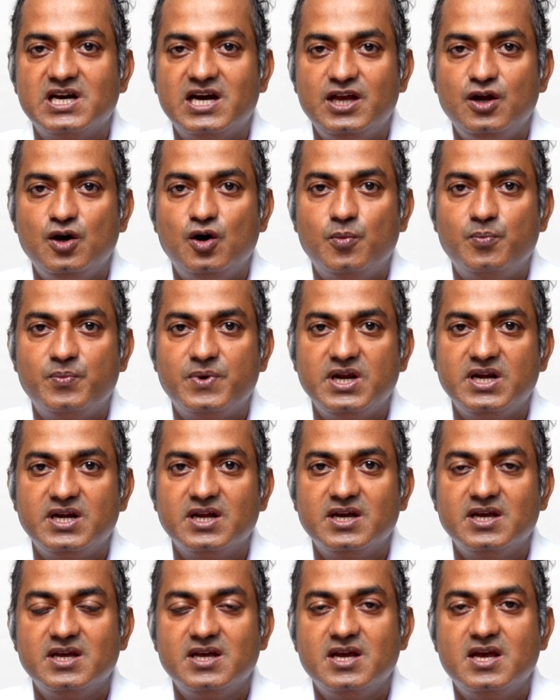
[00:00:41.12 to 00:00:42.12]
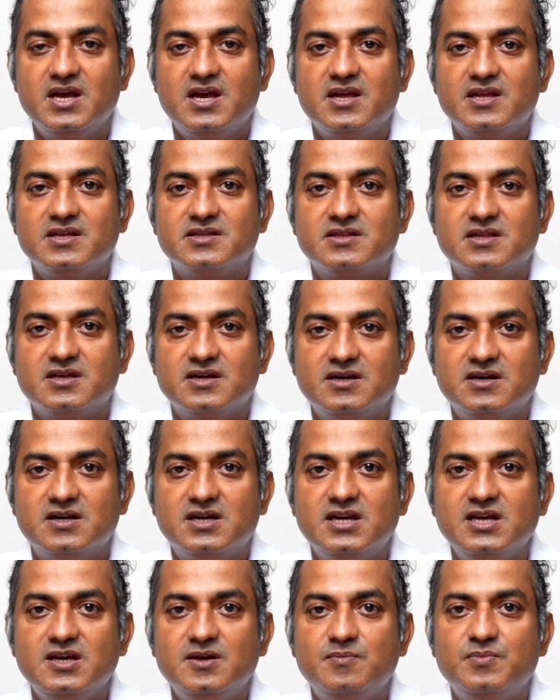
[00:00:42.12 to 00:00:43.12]
I operate.
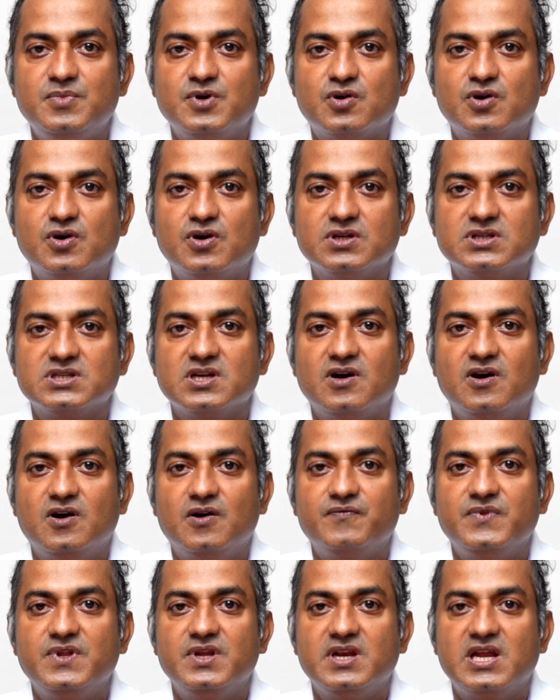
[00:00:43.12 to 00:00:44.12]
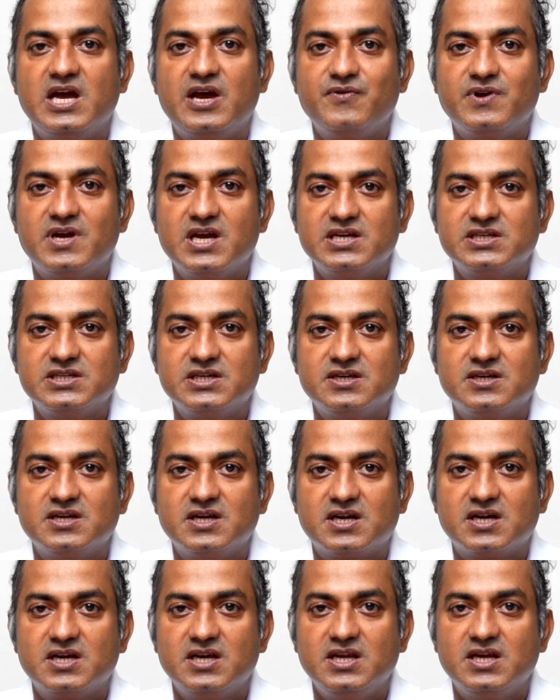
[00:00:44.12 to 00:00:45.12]
Thirdly, because of the navigation
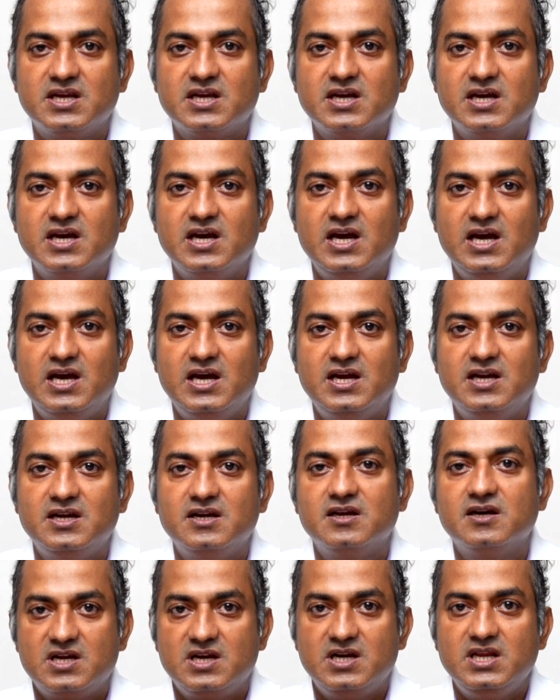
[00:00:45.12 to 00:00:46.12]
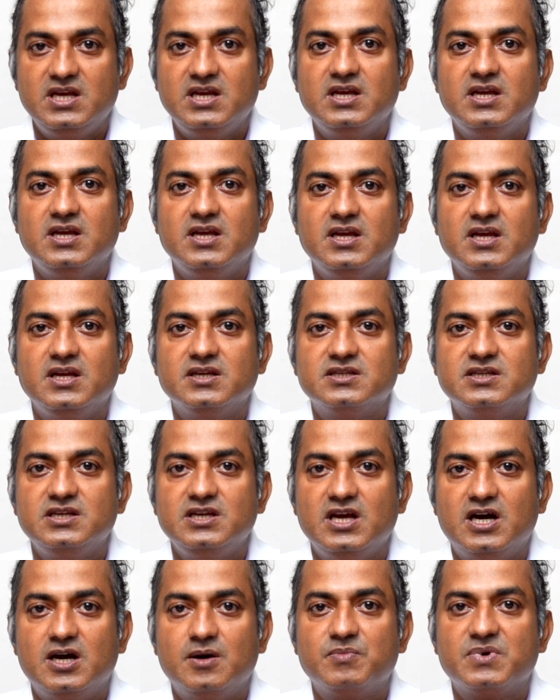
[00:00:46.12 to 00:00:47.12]
technique and 3D
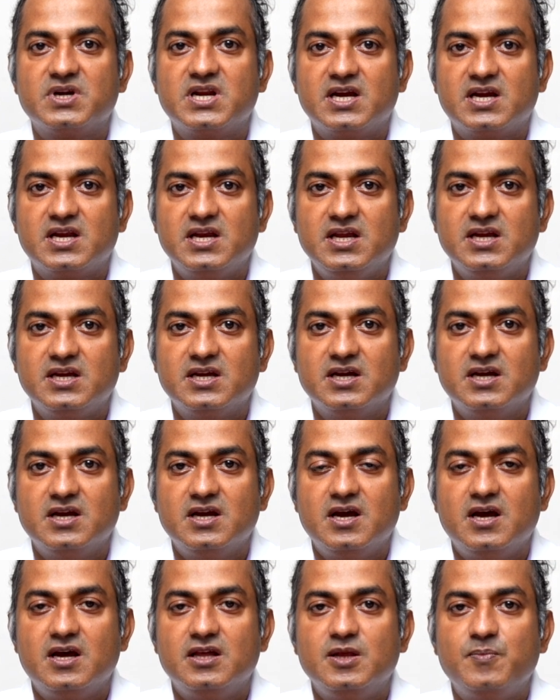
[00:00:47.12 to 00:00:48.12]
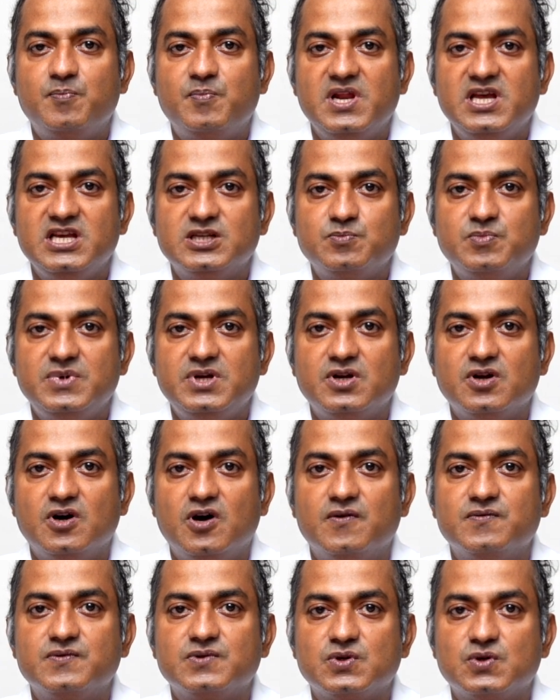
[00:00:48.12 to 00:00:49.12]
C-arm technique, the placement
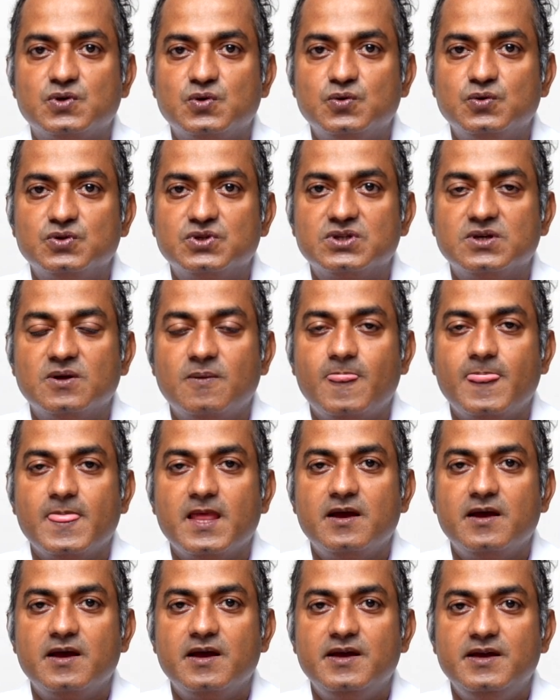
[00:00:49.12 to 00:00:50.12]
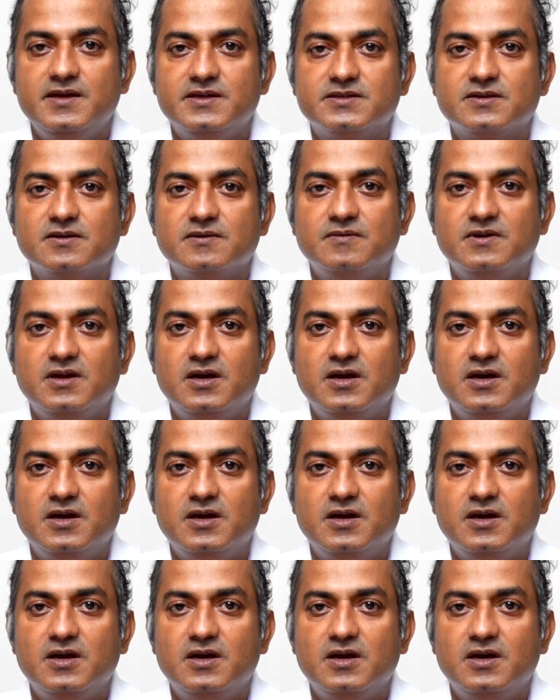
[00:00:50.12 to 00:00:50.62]
of screws is